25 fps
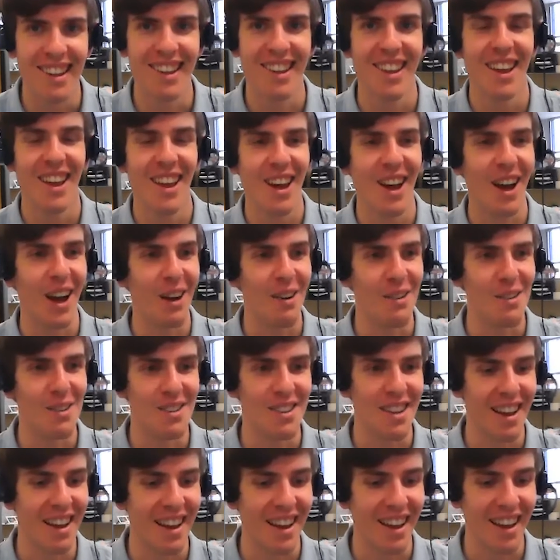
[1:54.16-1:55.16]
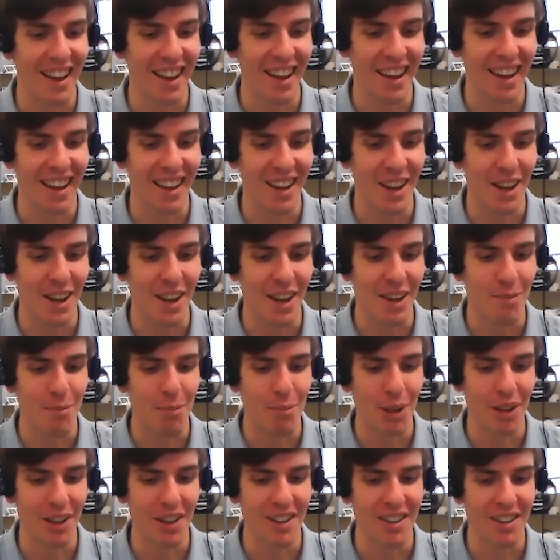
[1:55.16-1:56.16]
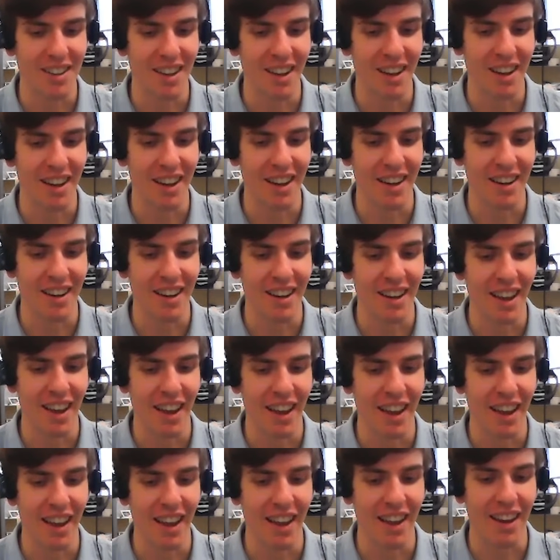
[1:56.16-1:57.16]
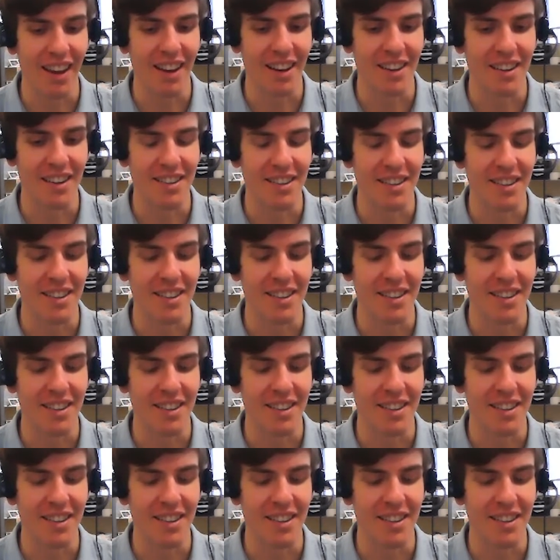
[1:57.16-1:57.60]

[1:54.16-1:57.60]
I was at a building design and